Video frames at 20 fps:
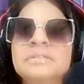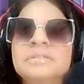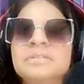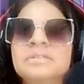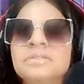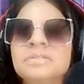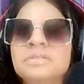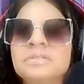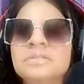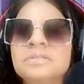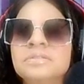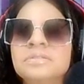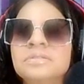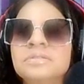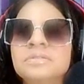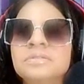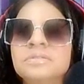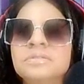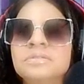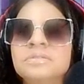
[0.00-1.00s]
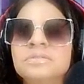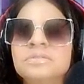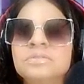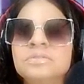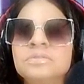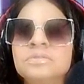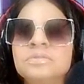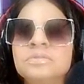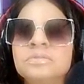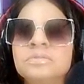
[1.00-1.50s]

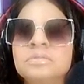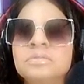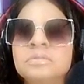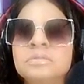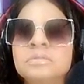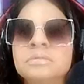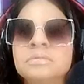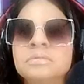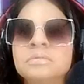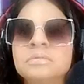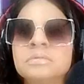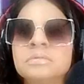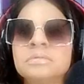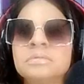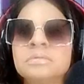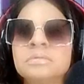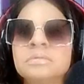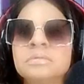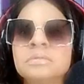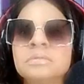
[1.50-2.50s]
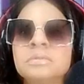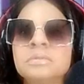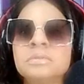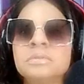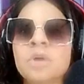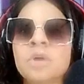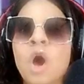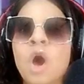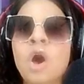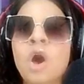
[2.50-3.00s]

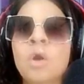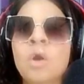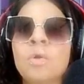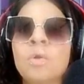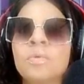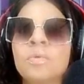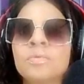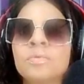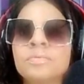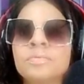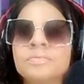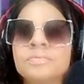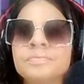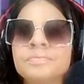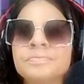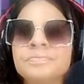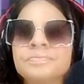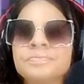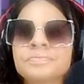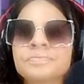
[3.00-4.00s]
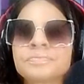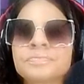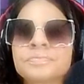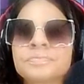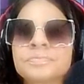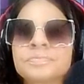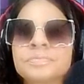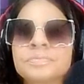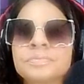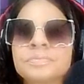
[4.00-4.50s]

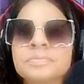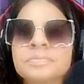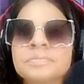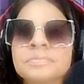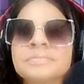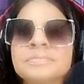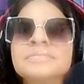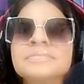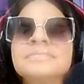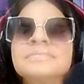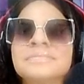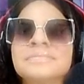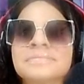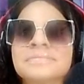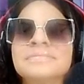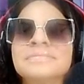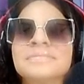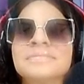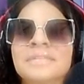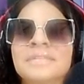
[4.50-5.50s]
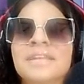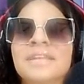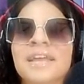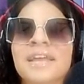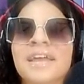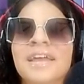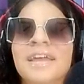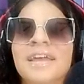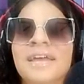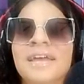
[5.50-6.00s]

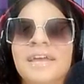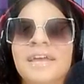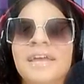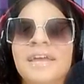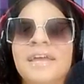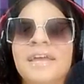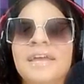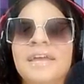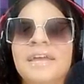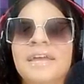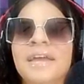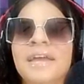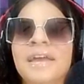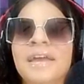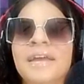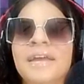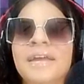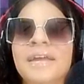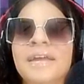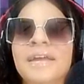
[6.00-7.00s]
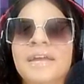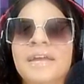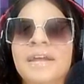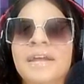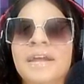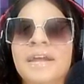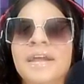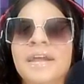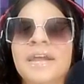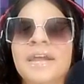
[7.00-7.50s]

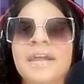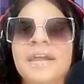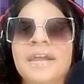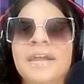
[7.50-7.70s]
No words are spoken by the person on screen.